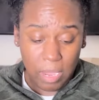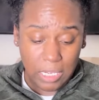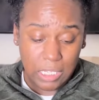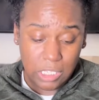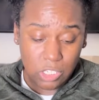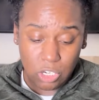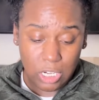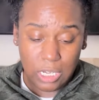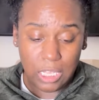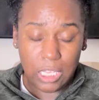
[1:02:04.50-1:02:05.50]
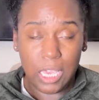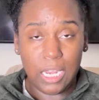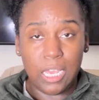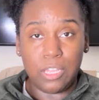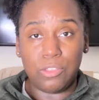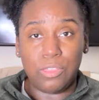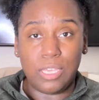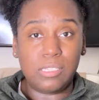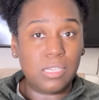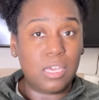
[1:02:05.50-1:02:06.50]
might need to start delegating other
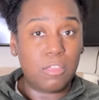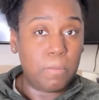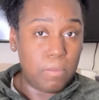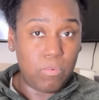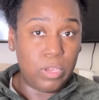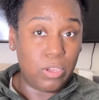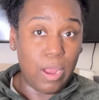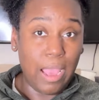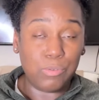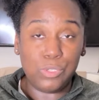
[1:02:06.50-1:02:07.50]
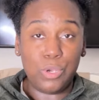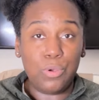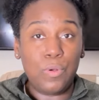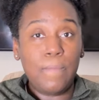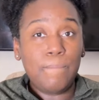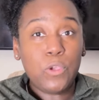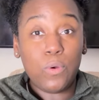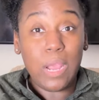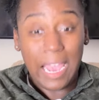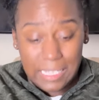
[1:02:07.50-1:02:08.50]
things to other people in your household,
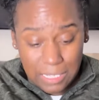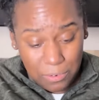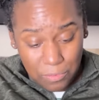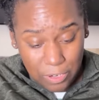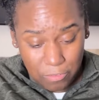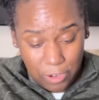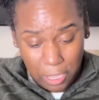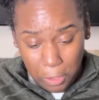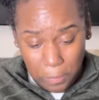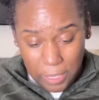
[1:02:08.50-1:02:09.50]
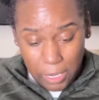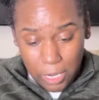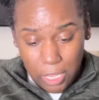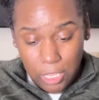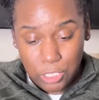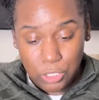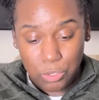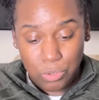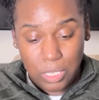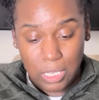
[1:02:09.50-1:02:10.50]
or ask a friend for help here so
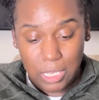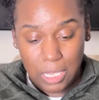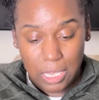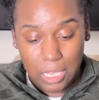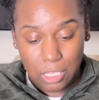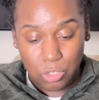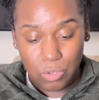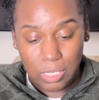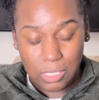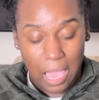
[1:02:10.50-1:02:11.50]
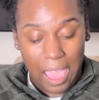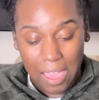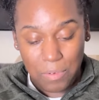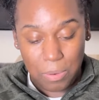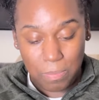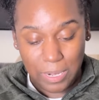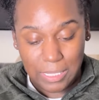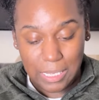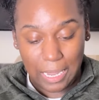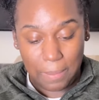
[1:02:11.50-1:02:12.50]
you could have a break
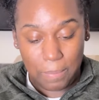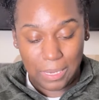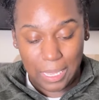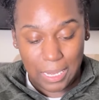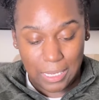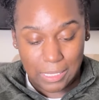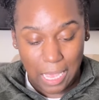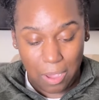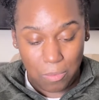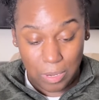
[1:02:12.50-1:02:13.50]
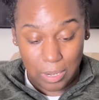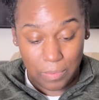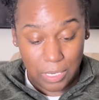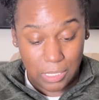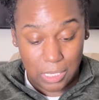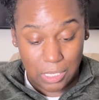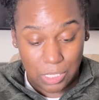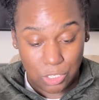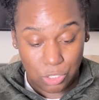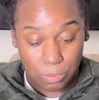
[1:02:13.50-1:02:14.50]
to like plan this out, whatever this is
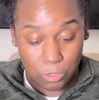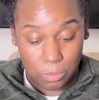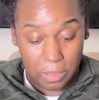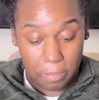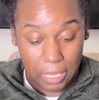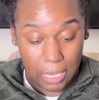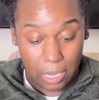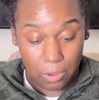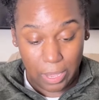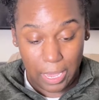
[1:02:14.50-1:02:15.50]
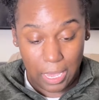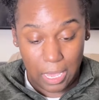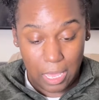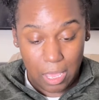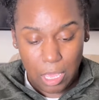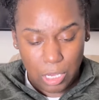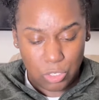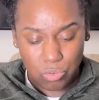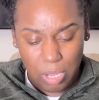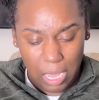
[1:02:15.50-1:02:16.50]
that you're supposed to be planning, okay? Because
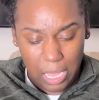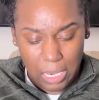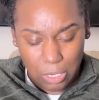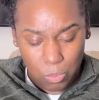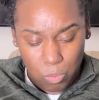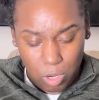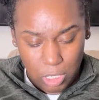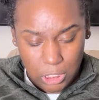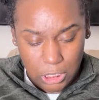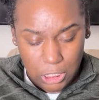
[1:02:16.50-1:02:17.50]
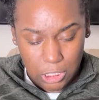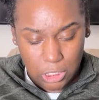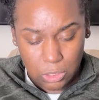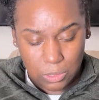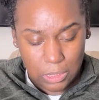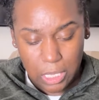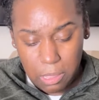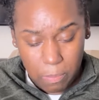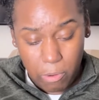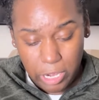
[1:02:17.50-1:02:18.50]
you got hella wands here, so it's hella
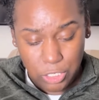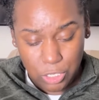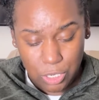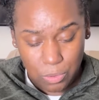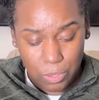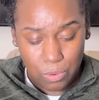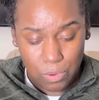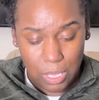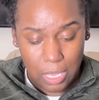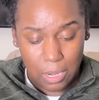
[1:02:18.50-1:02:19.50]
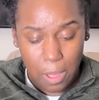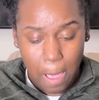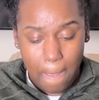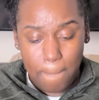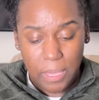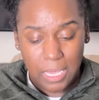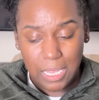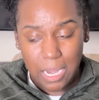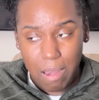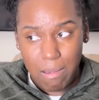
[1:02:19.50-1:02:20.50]
pressure going on here, but
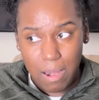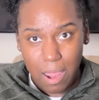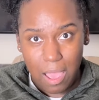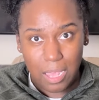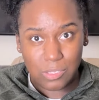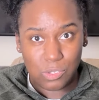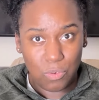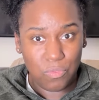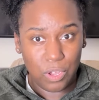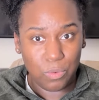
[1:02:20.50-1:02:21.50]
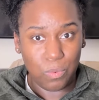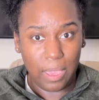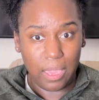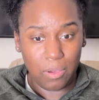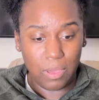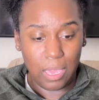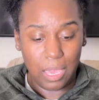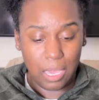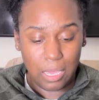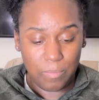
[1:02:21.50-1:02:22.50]
in a not so fun way,
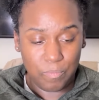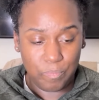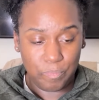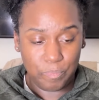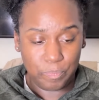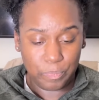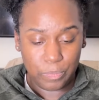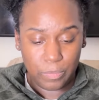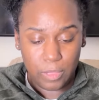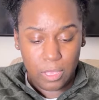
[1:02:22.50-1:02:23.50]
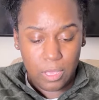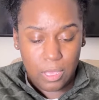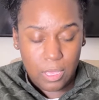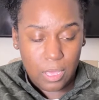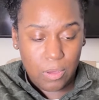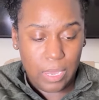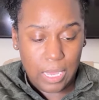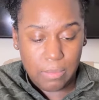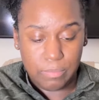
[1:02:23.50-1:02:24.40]
okay? Okay.